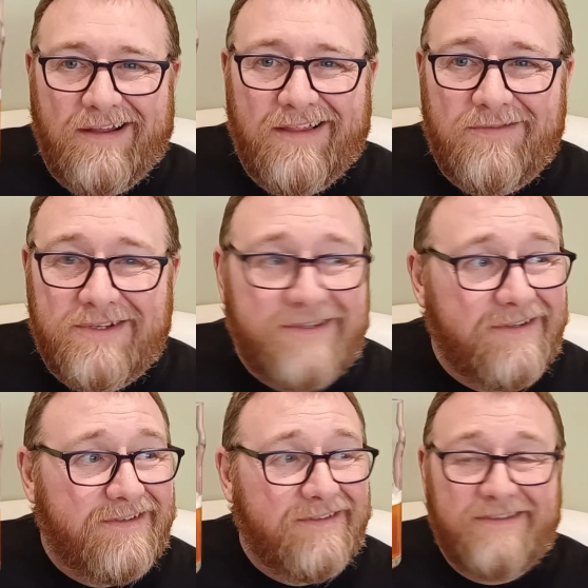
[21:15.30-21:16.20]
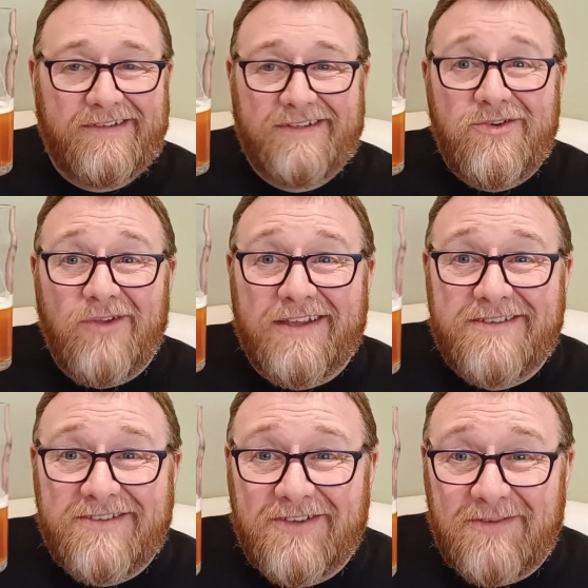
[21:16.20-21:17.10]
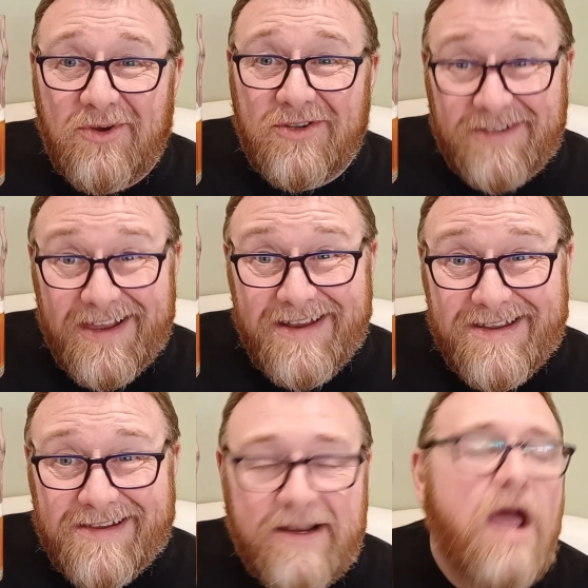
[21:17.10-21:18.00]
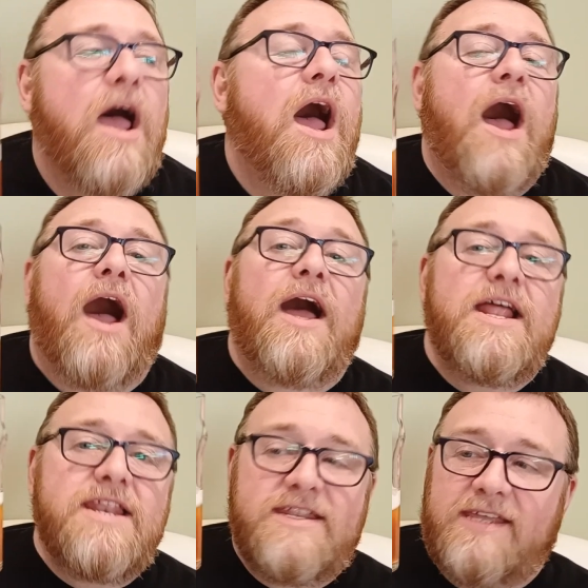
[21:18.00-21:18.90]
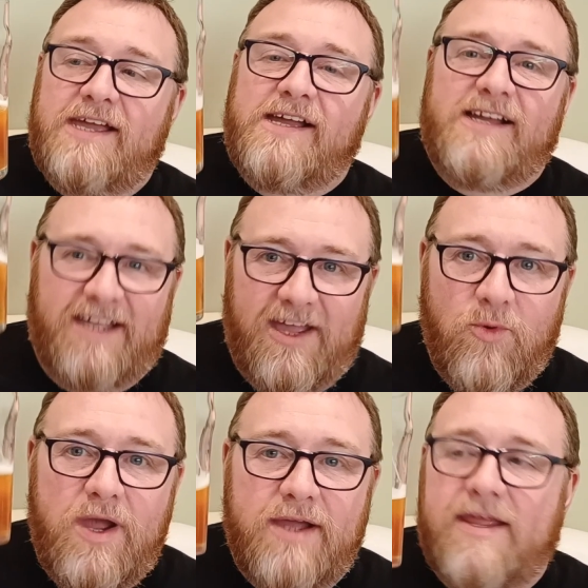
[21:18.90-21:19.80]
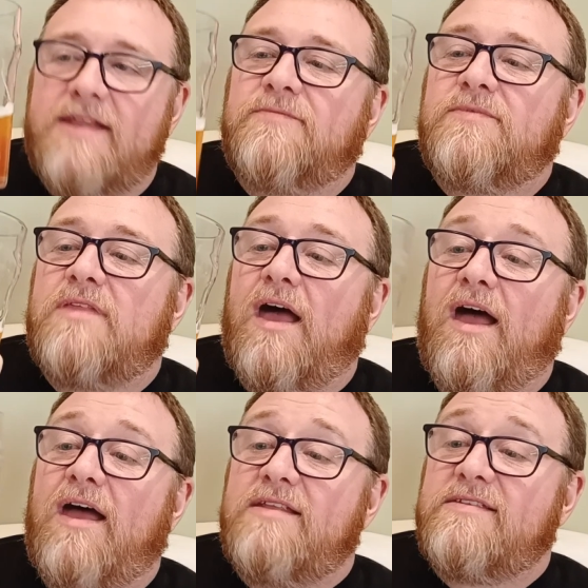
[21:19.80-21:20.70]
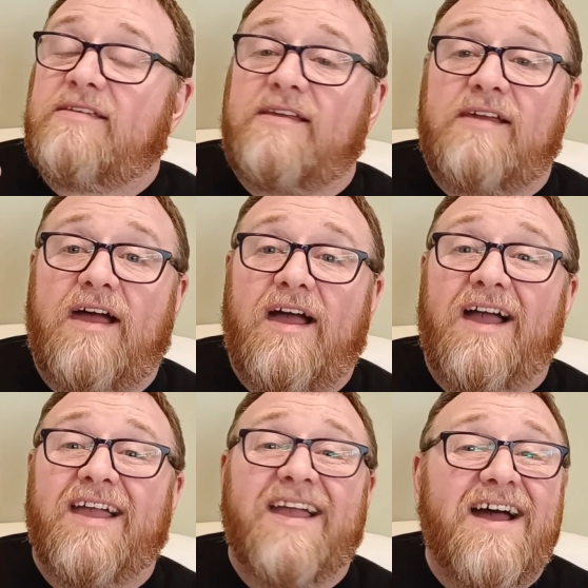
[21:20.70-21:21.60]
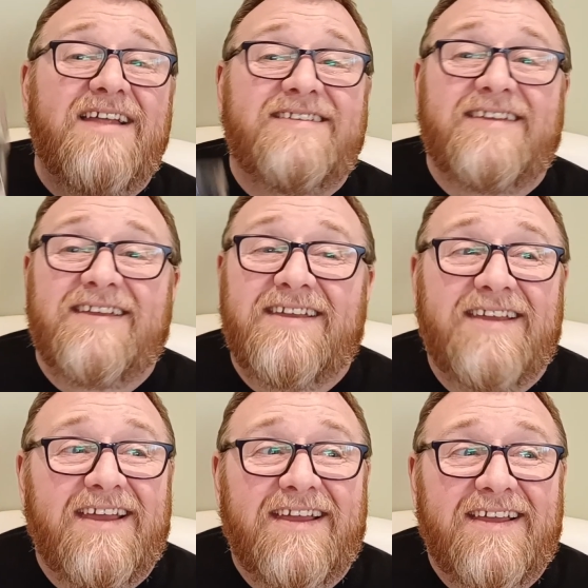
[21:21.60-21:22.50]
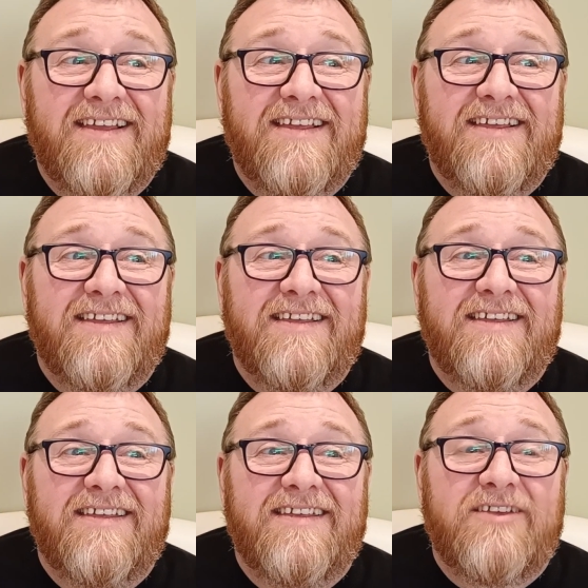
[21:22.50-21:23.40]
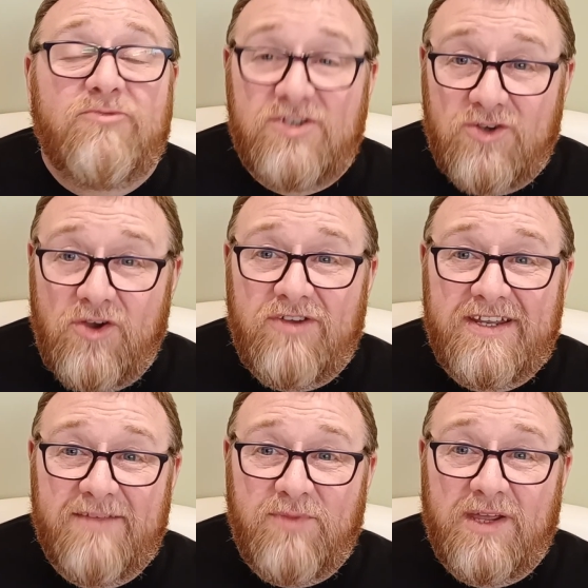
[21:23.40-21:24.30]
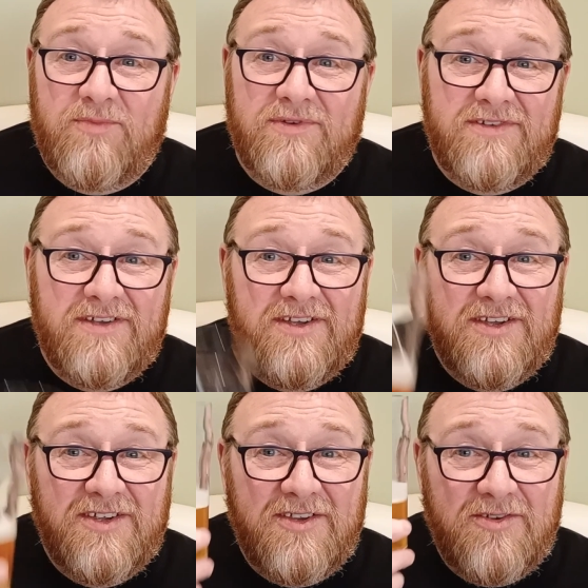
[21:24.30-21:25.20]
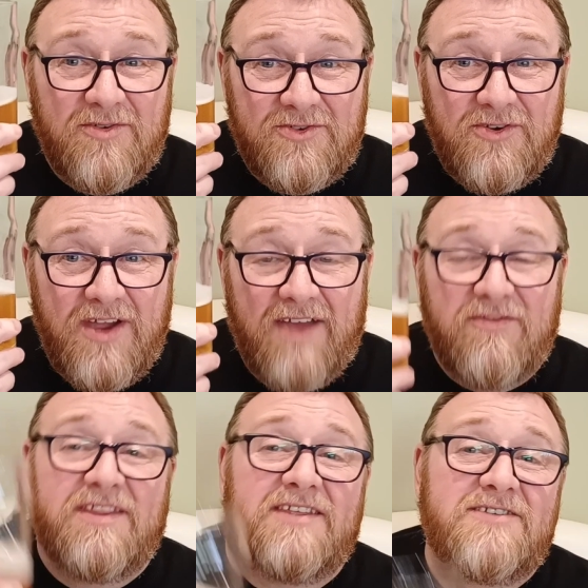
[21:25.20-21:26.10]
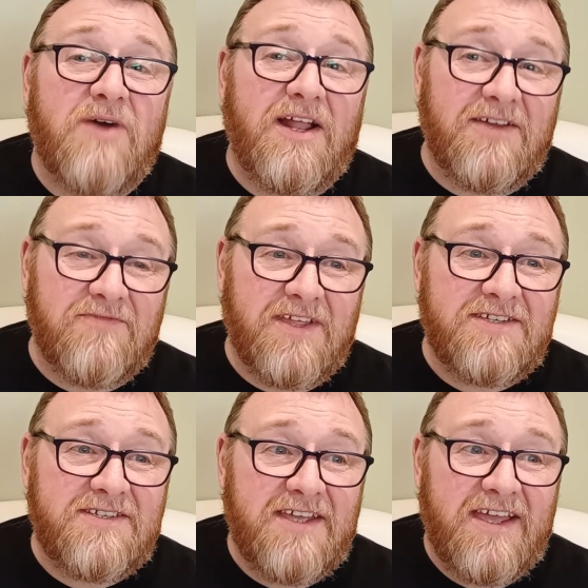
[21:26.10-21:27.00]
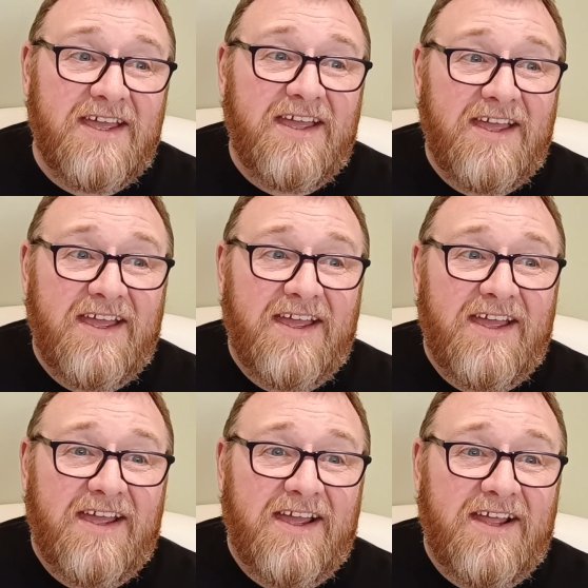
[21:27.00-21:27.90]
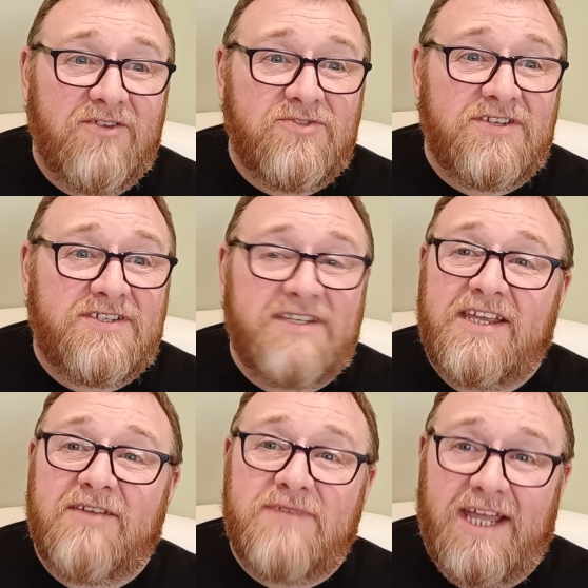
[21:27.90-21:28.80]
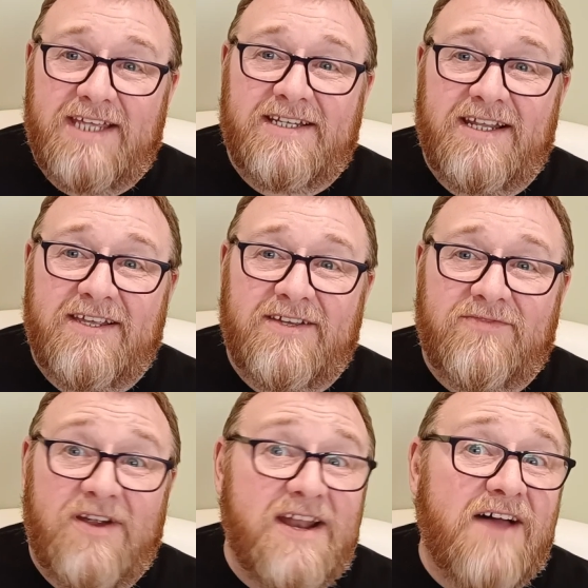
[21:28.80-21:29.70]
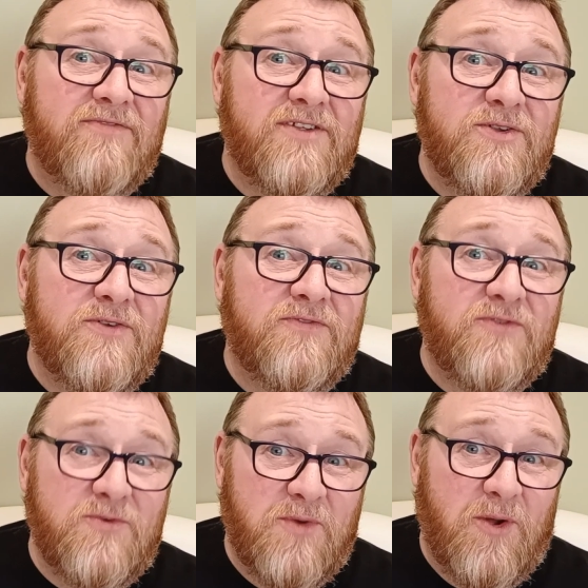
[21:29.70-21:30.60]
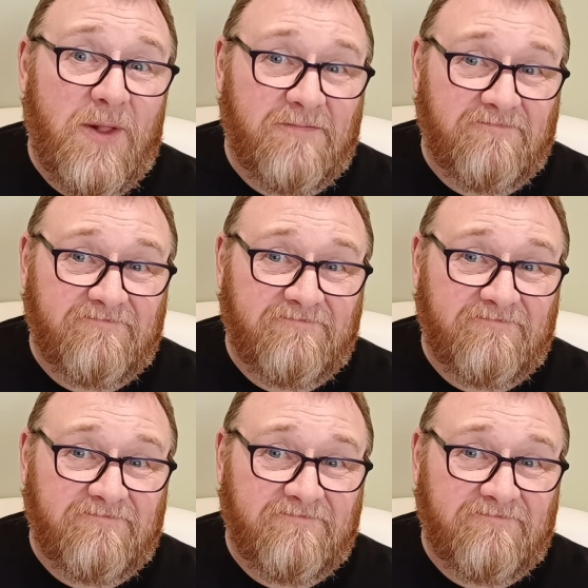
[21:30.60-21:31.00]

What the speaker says: In other words, don't listen to her boys, get in there. And get wired in, and I can guarantee you'll enjoy reading the papers, you'll enjoy having the swally of this, and it'll just set you up nicely for an afternoon of football